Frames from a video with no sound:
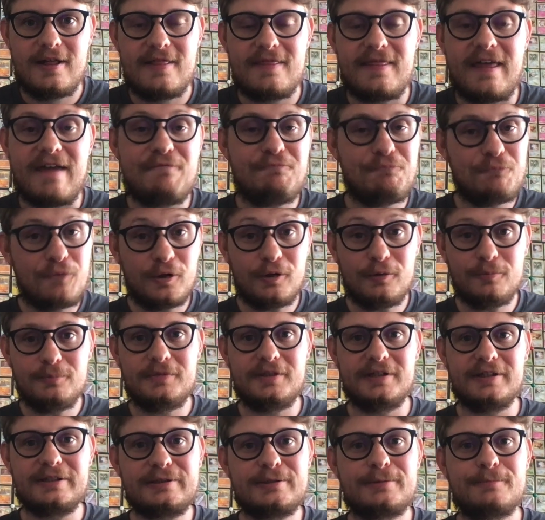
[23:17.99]
They
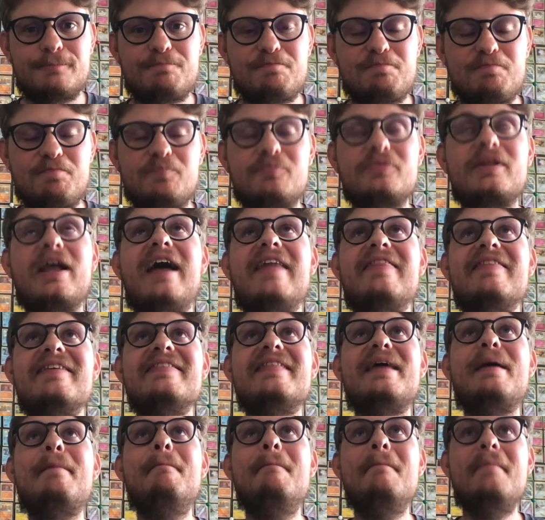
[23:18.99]
filmed it, and then
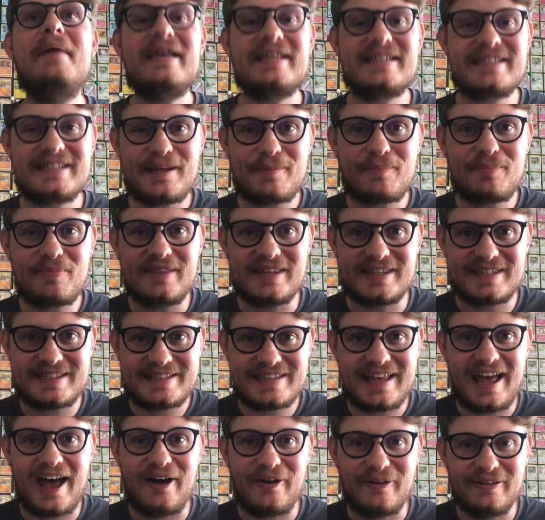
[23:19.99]
they messed up the
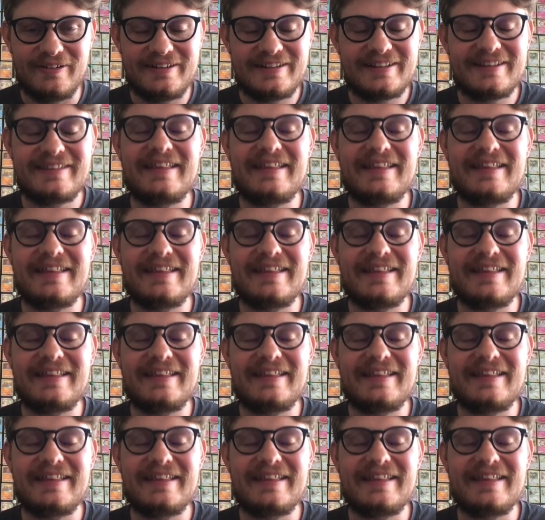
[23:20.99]
sound.